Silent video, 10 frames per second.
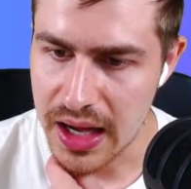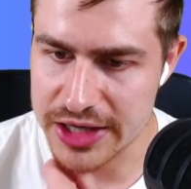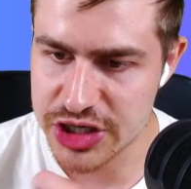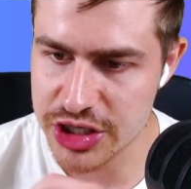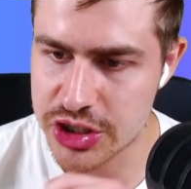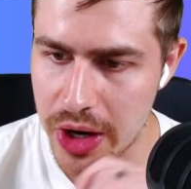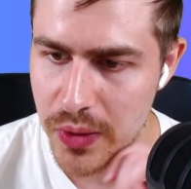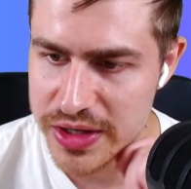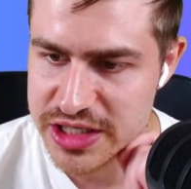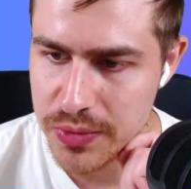I just
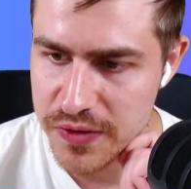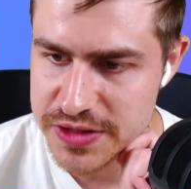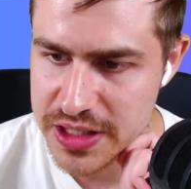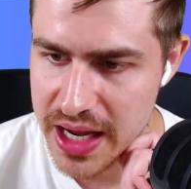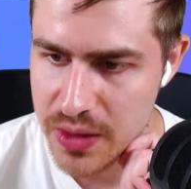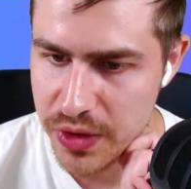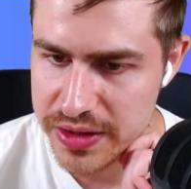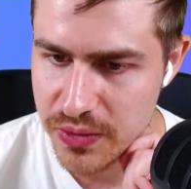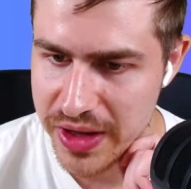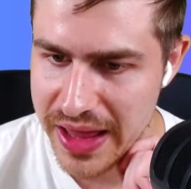joined. What's the move today
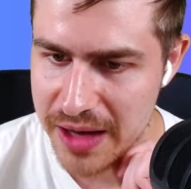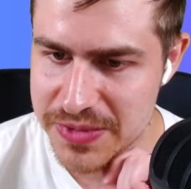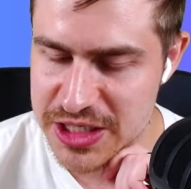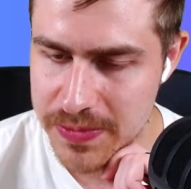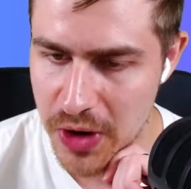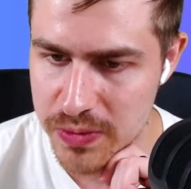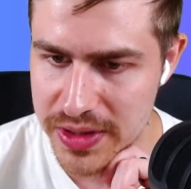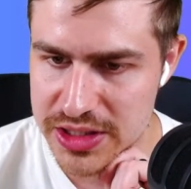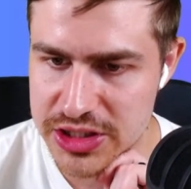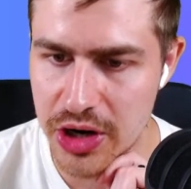with the well-out
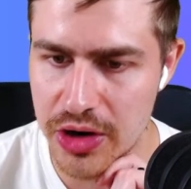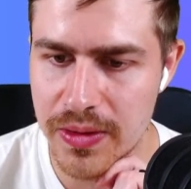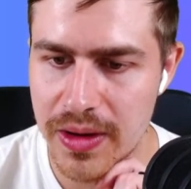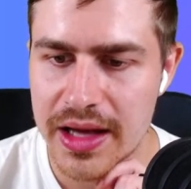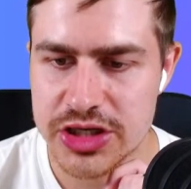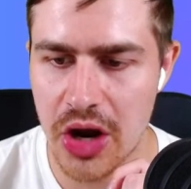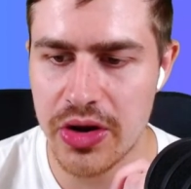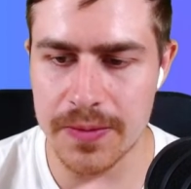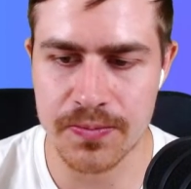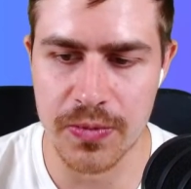postponement? So,
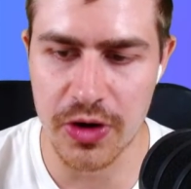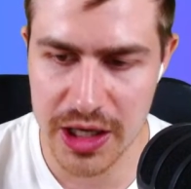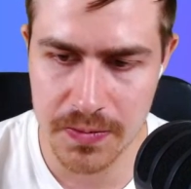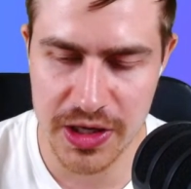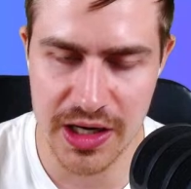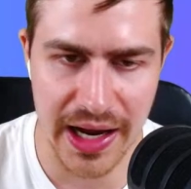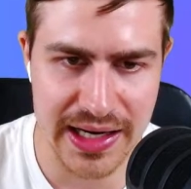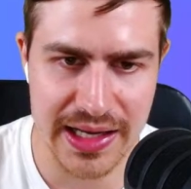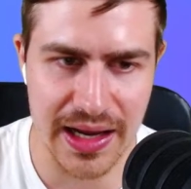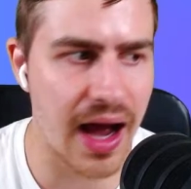Tony, looking pretty
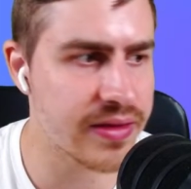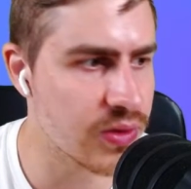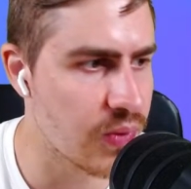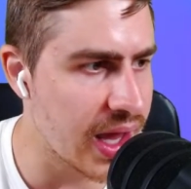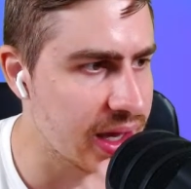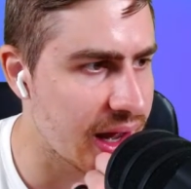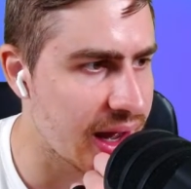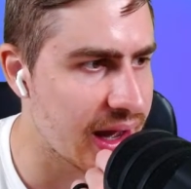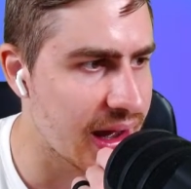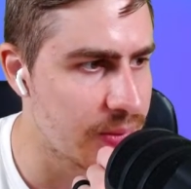likely either way.
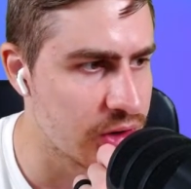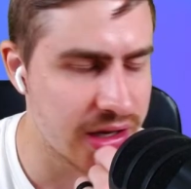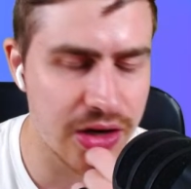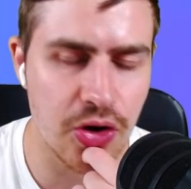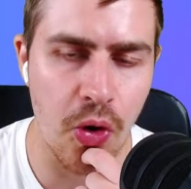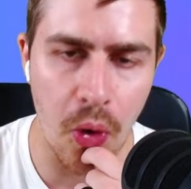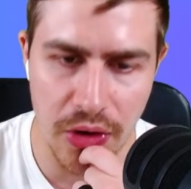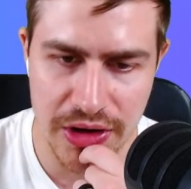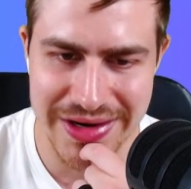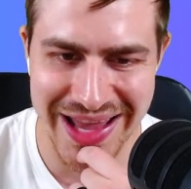I'm looking at
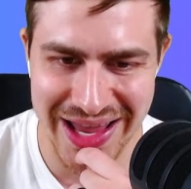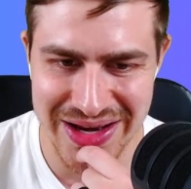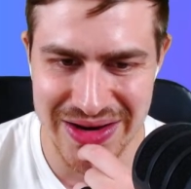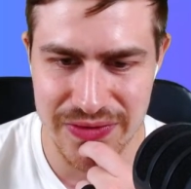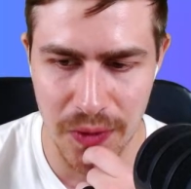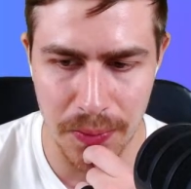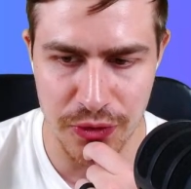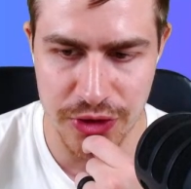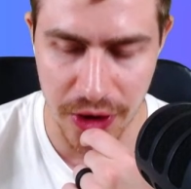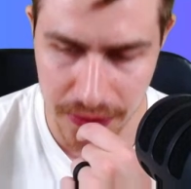Gordon in for
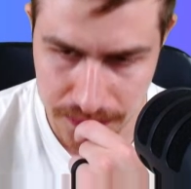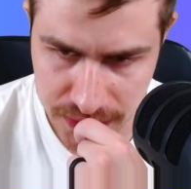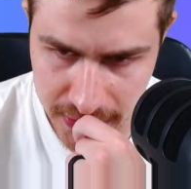Bruno.